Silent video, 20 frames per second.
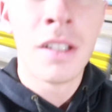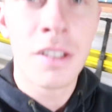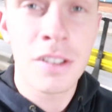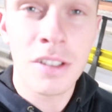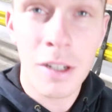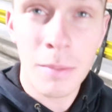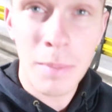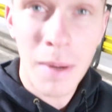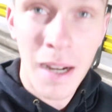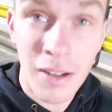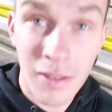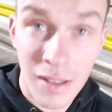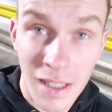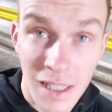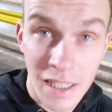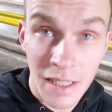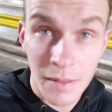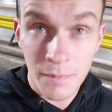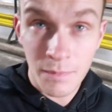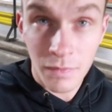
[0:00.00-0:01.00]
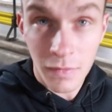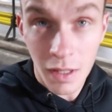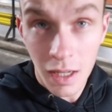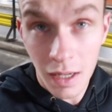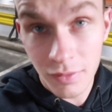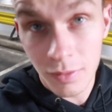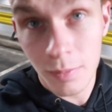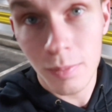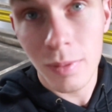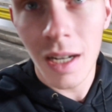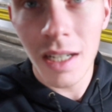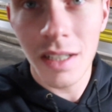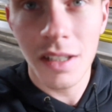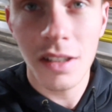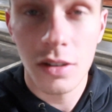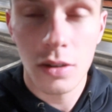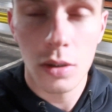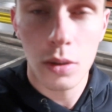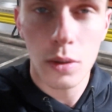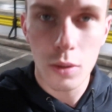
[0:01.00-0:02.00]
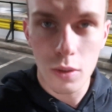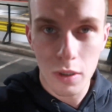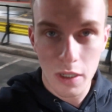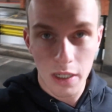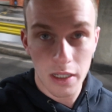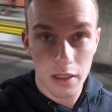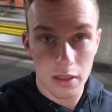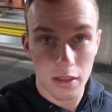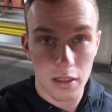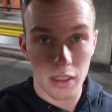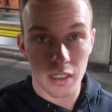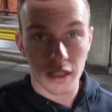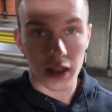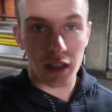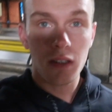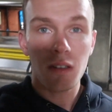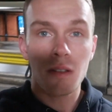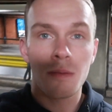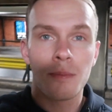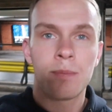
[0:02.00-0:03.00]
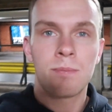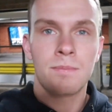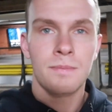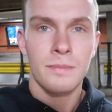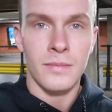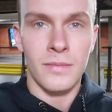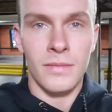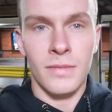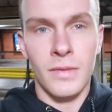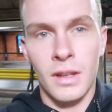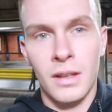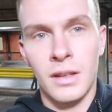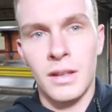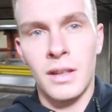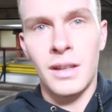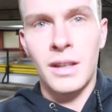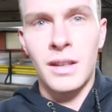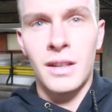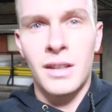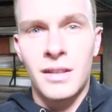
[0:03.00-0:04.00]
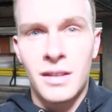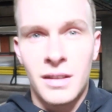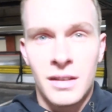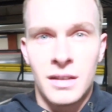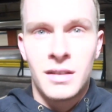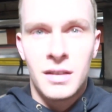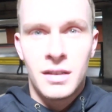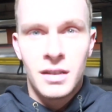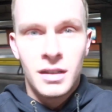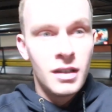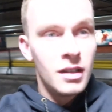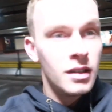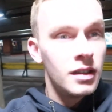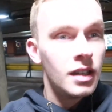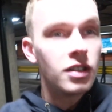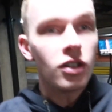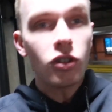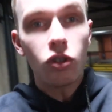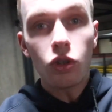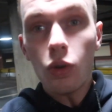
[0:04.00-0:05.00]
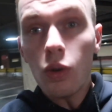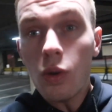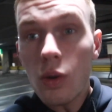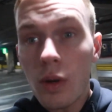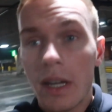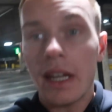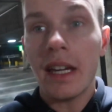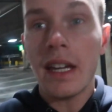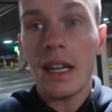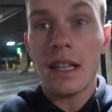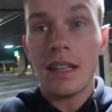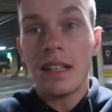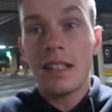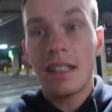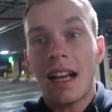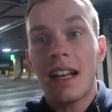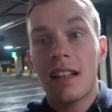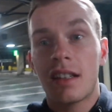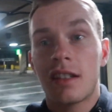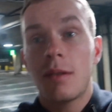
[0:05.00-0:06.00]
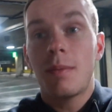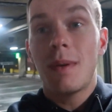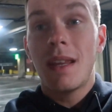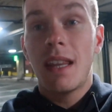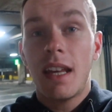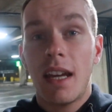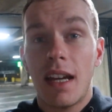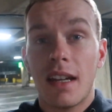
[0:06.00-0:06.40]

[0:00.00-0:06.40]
So apparently, I have to practice talking to you. What are you doing? There's a door here. This has to be the